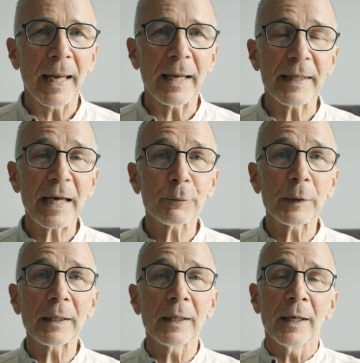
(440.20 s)
And that
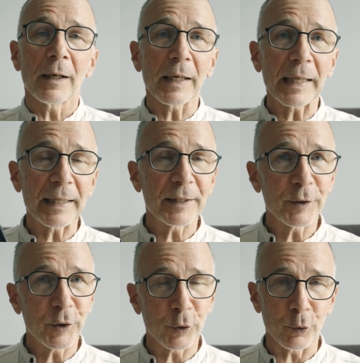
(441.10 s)
will lead
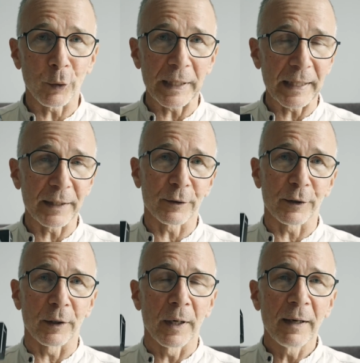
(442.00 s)
to
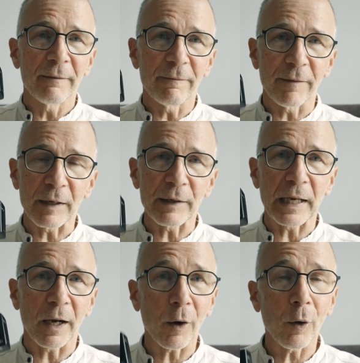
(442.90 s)
either very
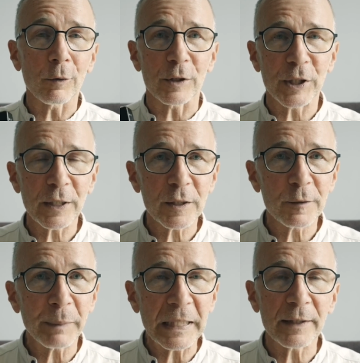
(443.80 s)
low shutter
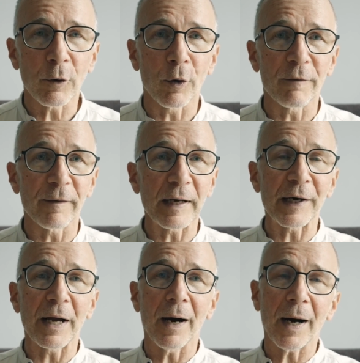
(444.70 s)
speed or
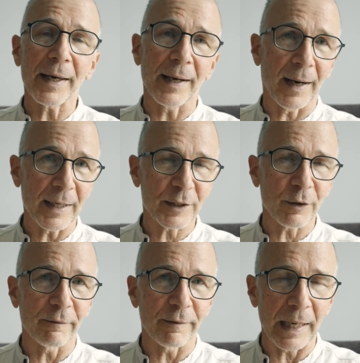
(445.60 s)
very high
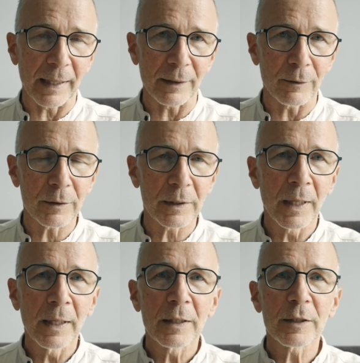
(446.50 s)
ISO values.
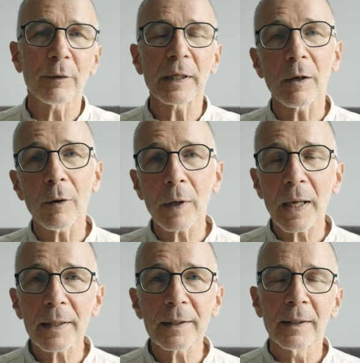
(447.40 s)
So in low
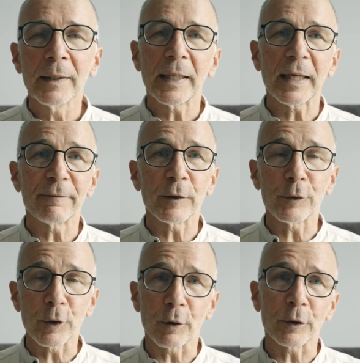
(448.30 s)
light, if you
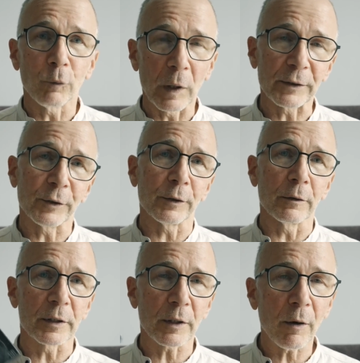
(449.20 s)
don't want to
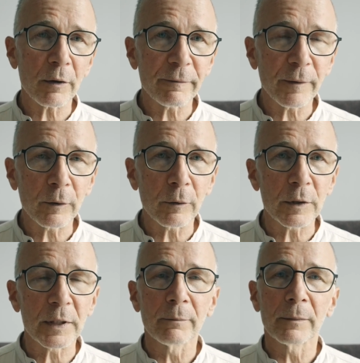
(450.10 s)
use
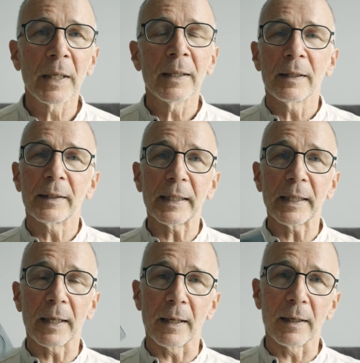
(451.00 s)
autofocus,
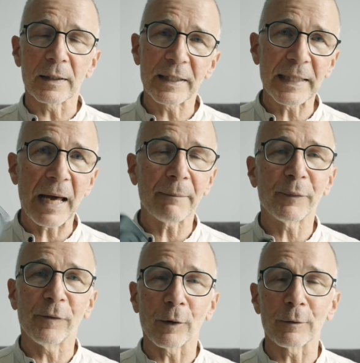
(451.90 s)
the snap
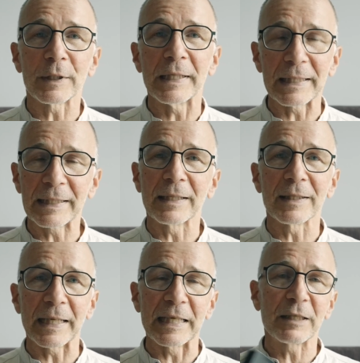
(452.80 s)
focus
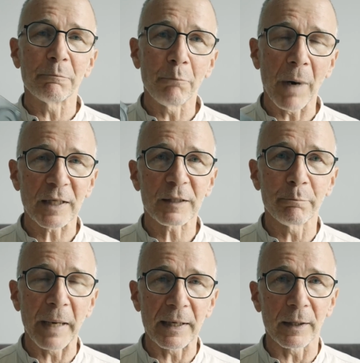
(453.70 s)
distance is
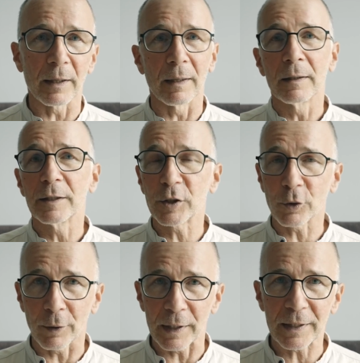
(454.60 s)
much better
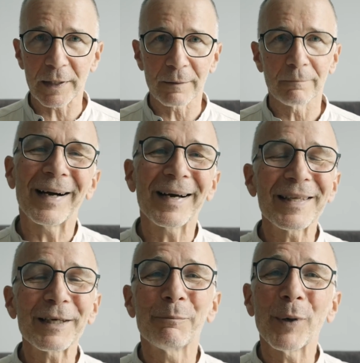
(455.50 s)
choice. I
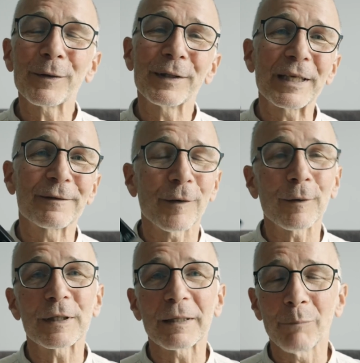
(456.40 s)
think both these
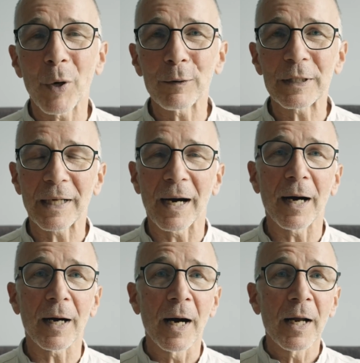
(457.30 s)
focusing modes
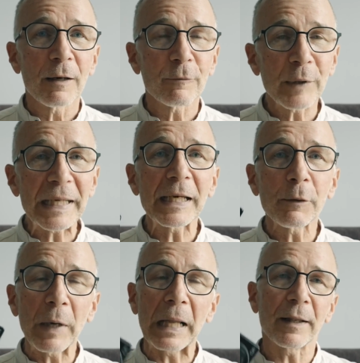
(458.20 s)
are really
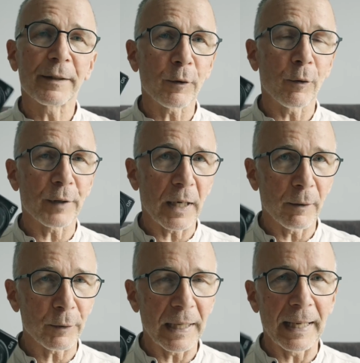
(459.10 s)
well thought
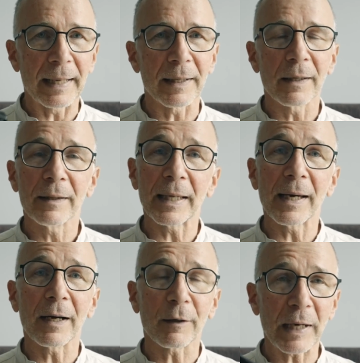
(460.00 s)
out and they
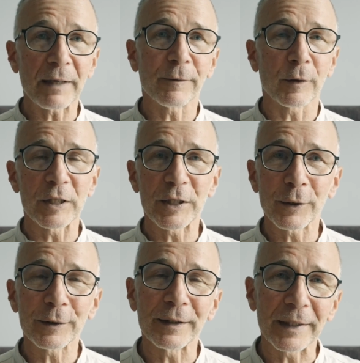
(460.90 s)
are great for a
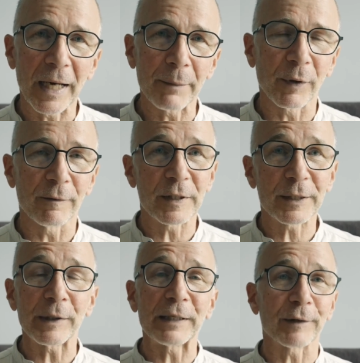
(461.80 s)
certain type of
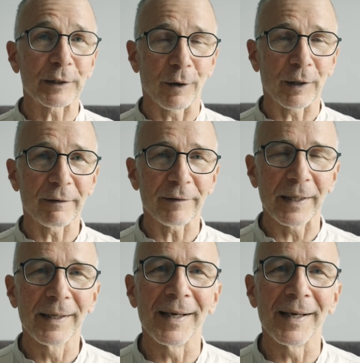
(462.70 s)
street photography.